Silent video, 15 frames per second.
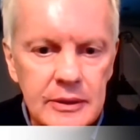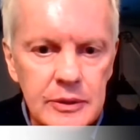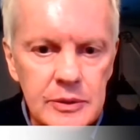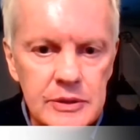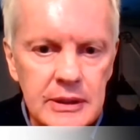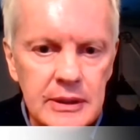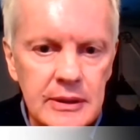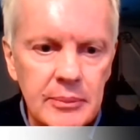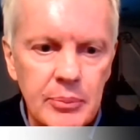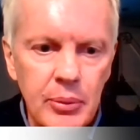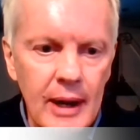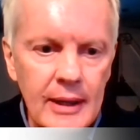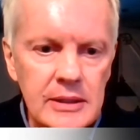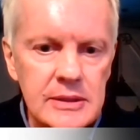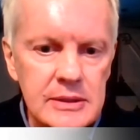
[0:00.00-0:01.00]
using the
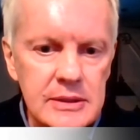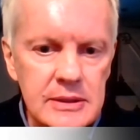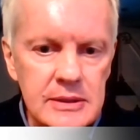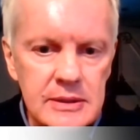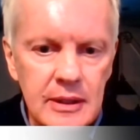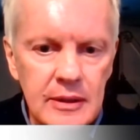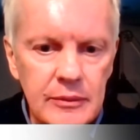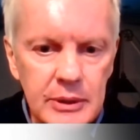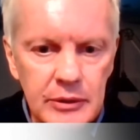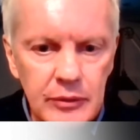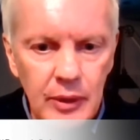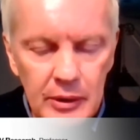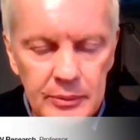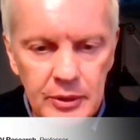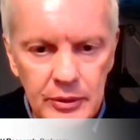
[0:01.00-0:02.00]
practices that have been
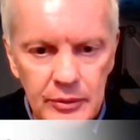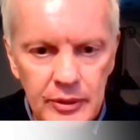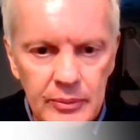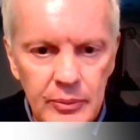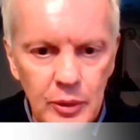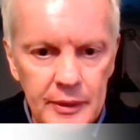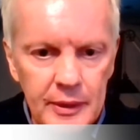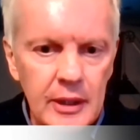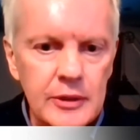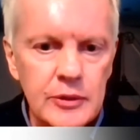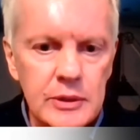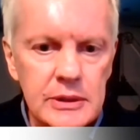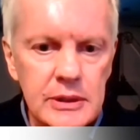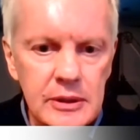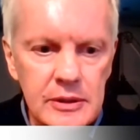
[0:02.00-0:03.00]
developed over more than
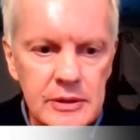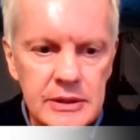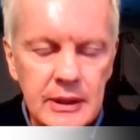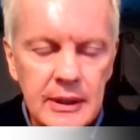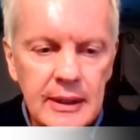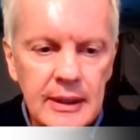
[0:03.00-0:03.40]
100 years